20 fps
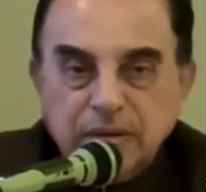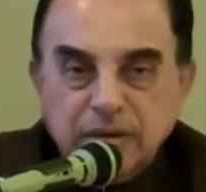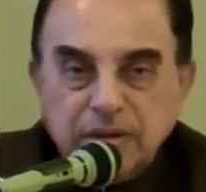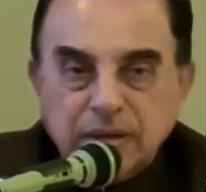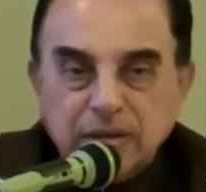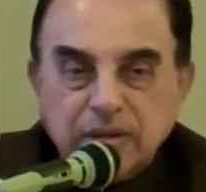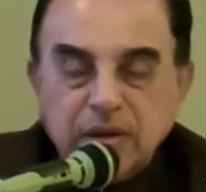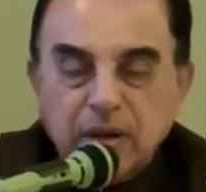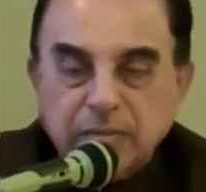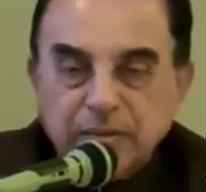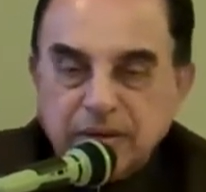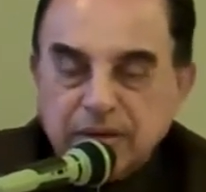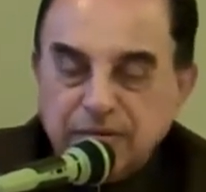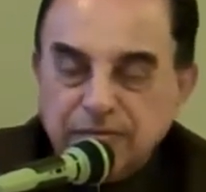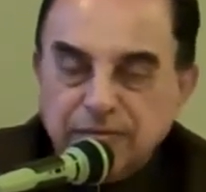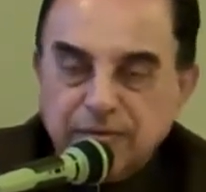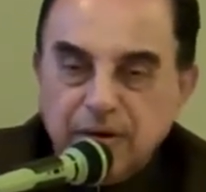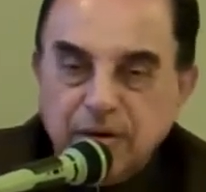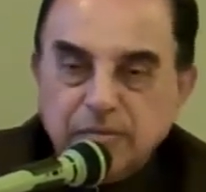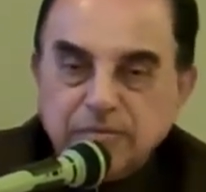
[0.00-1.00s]
economic
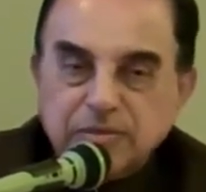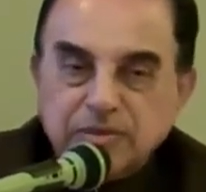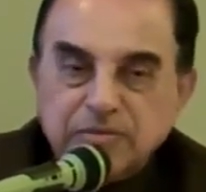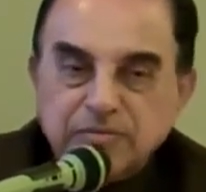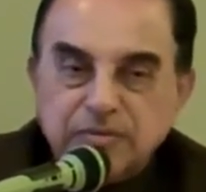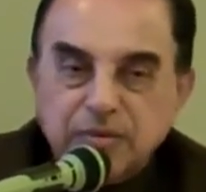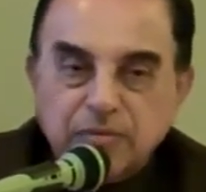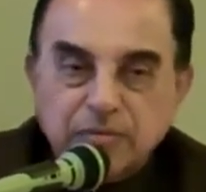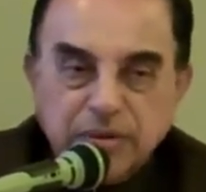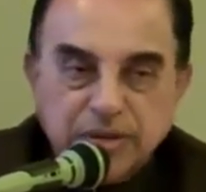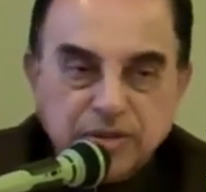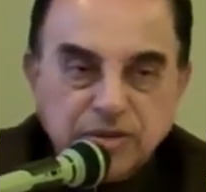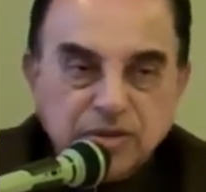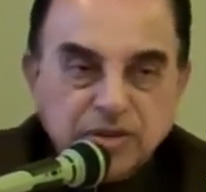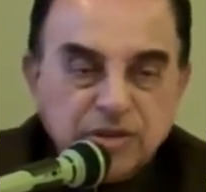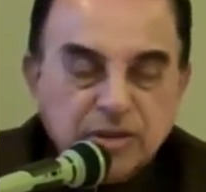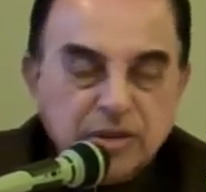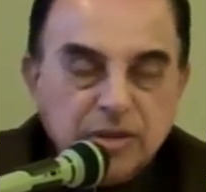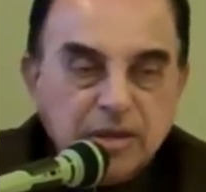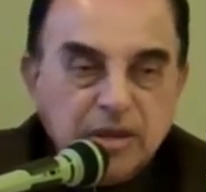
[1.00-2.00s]
reforms, for
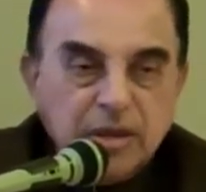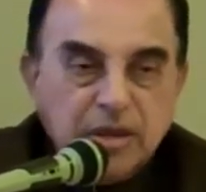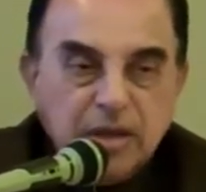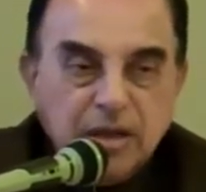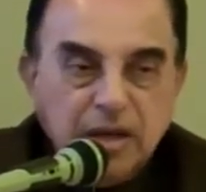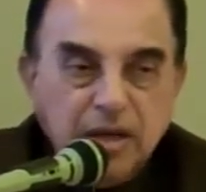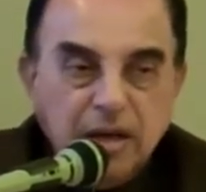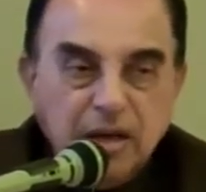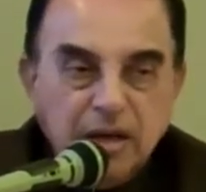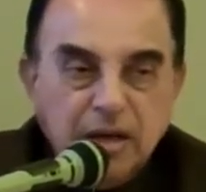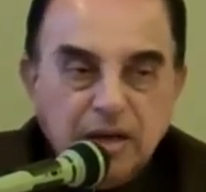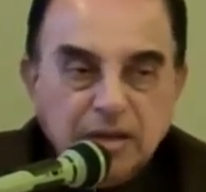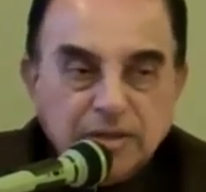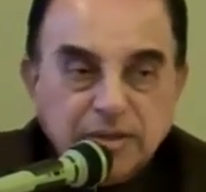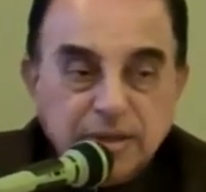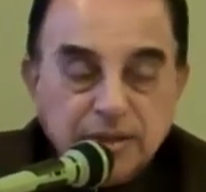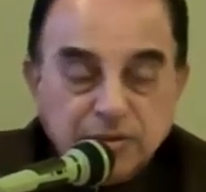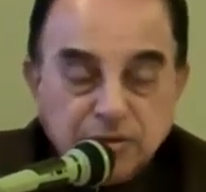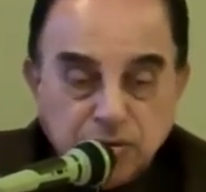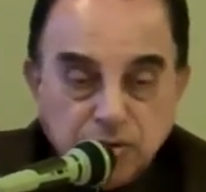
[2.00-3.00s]
which
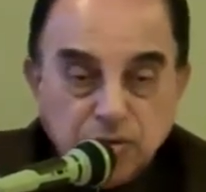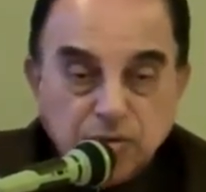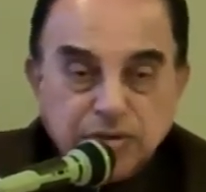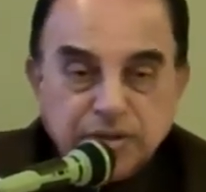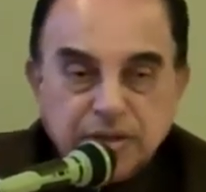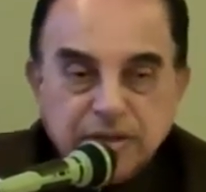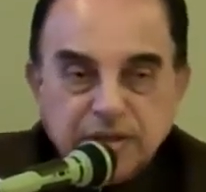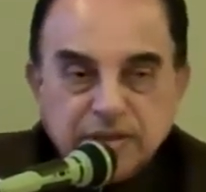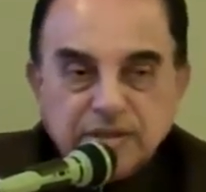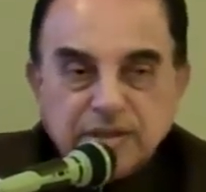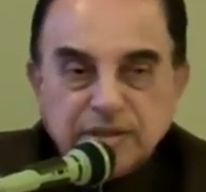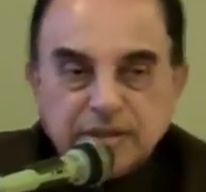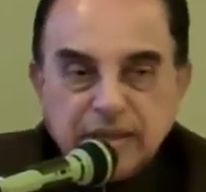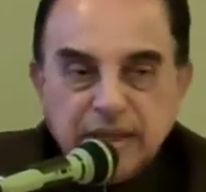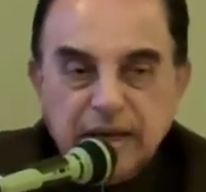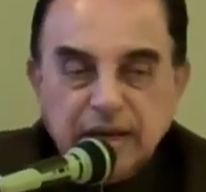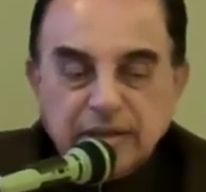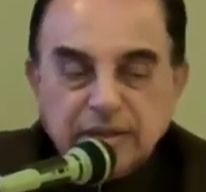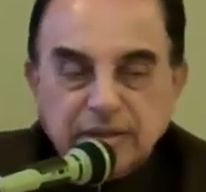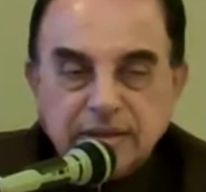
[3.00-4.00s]
the truth is
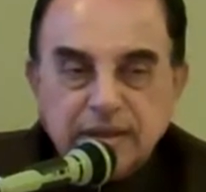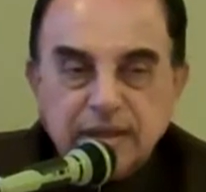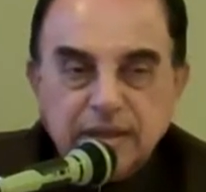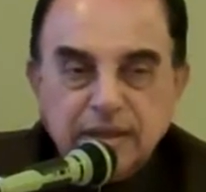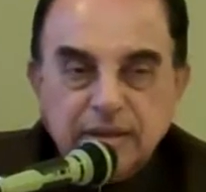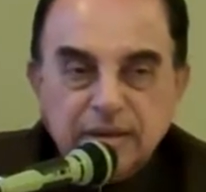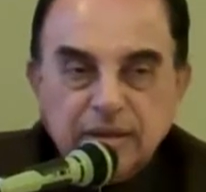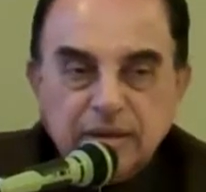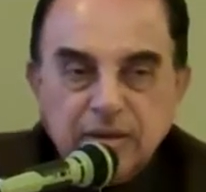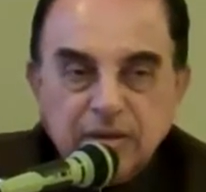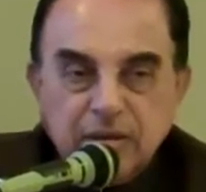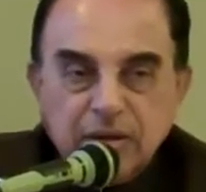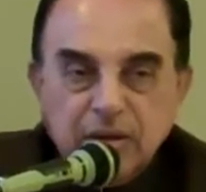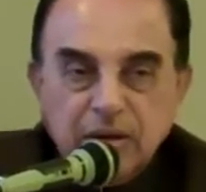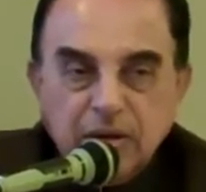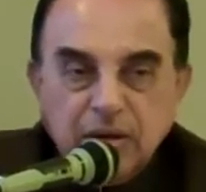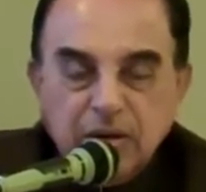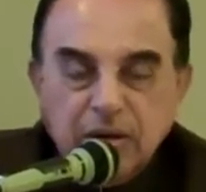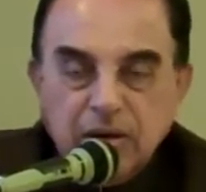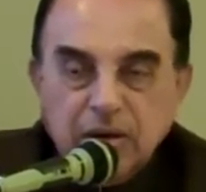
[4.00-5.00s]
that the
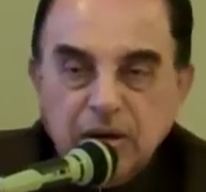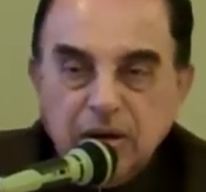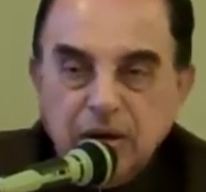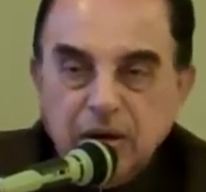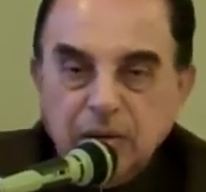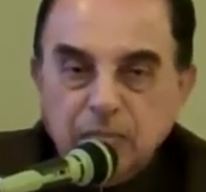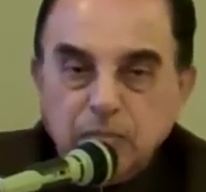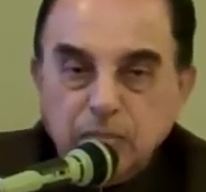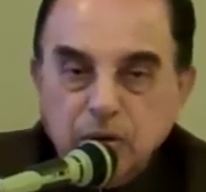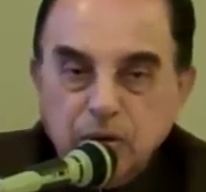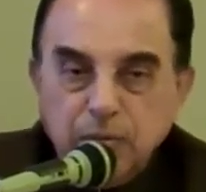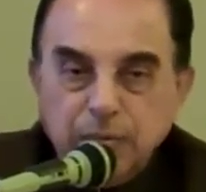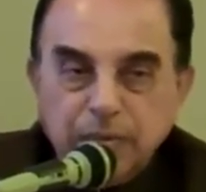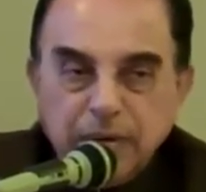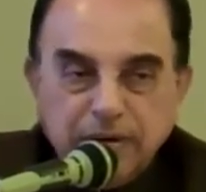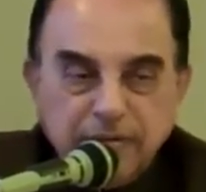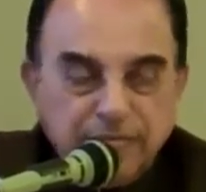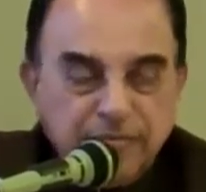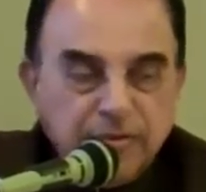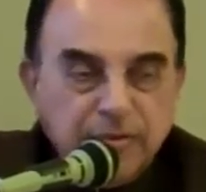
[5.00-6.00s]

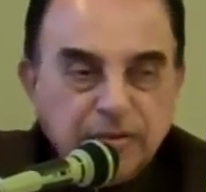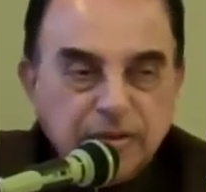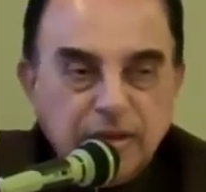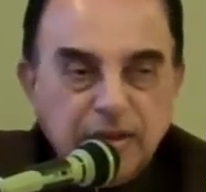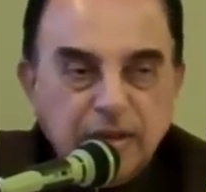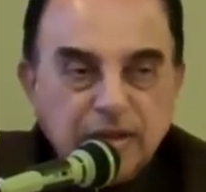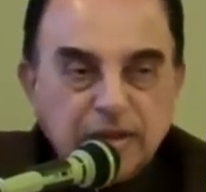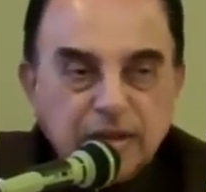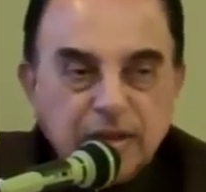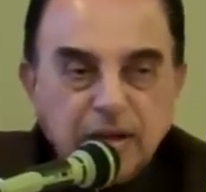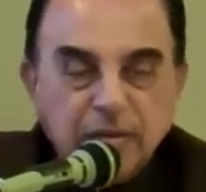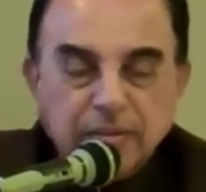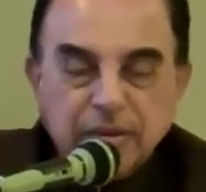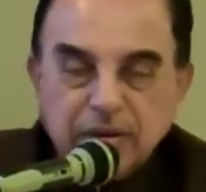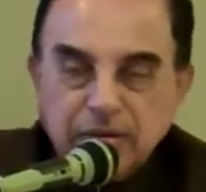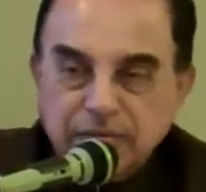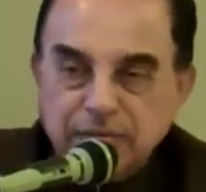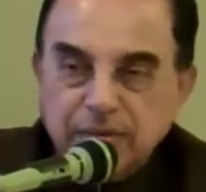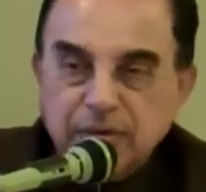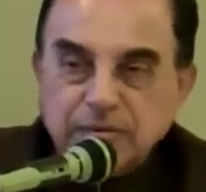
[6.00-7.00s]
blueprint for the economic
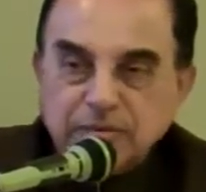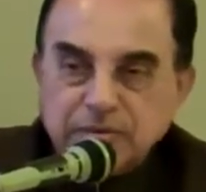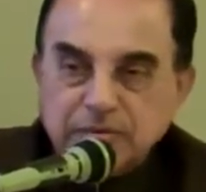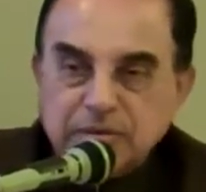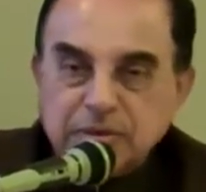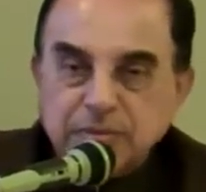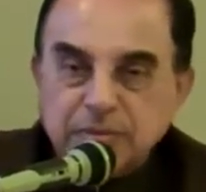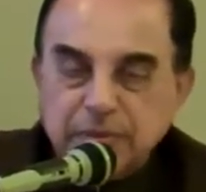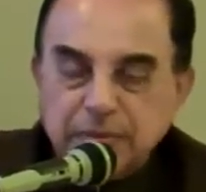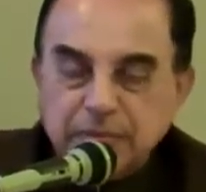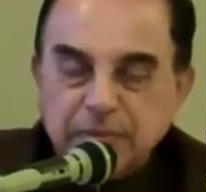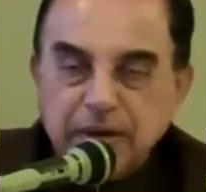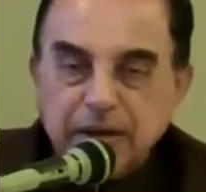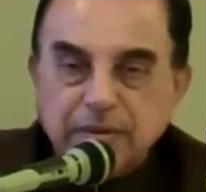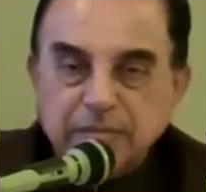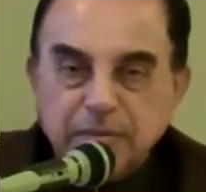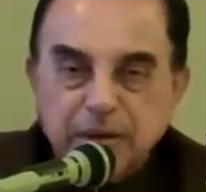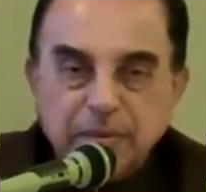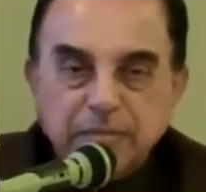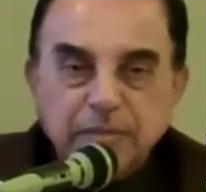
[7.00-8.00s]
reforms was
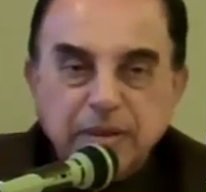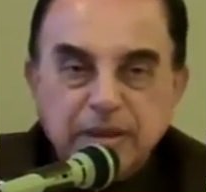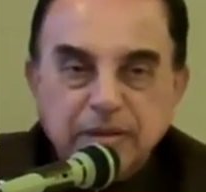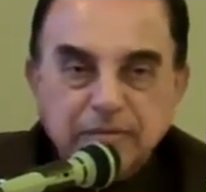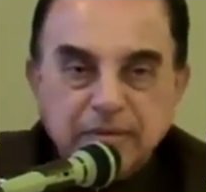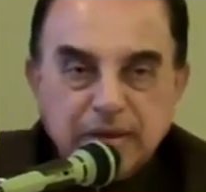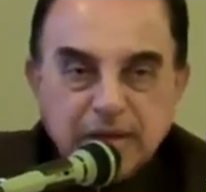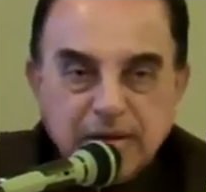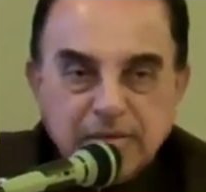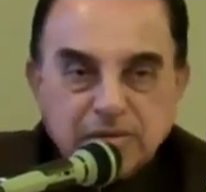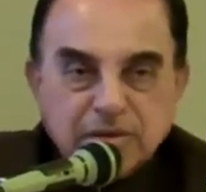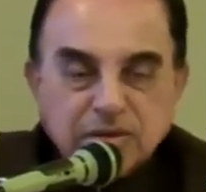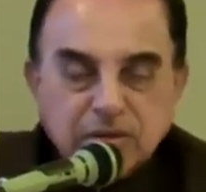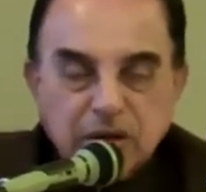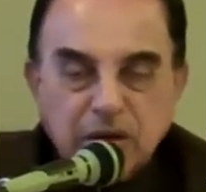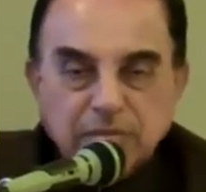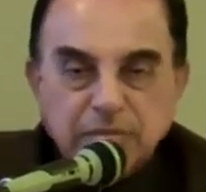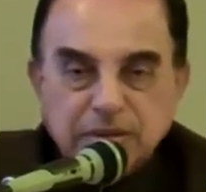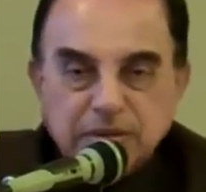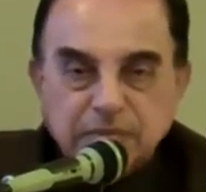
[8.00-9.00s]
prepared by me when I was
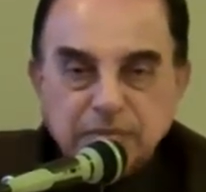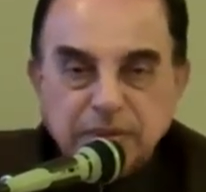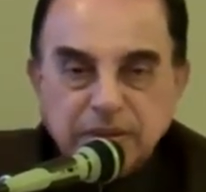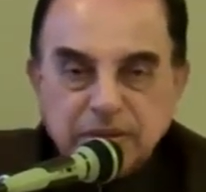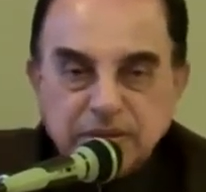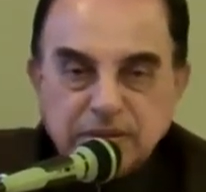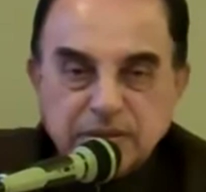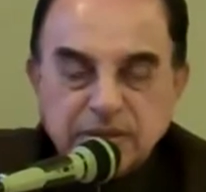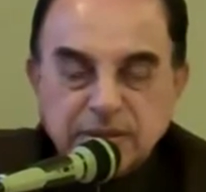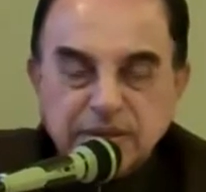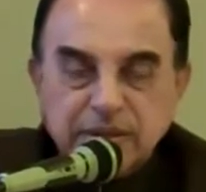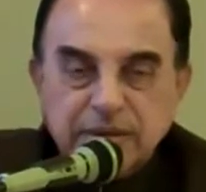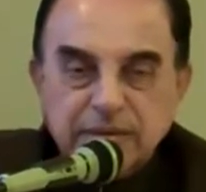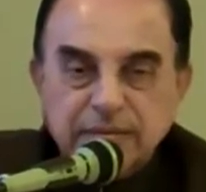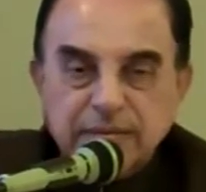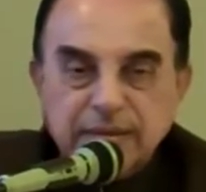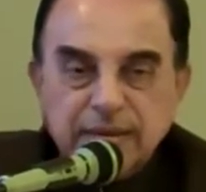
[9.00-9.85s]
Commerce Minister,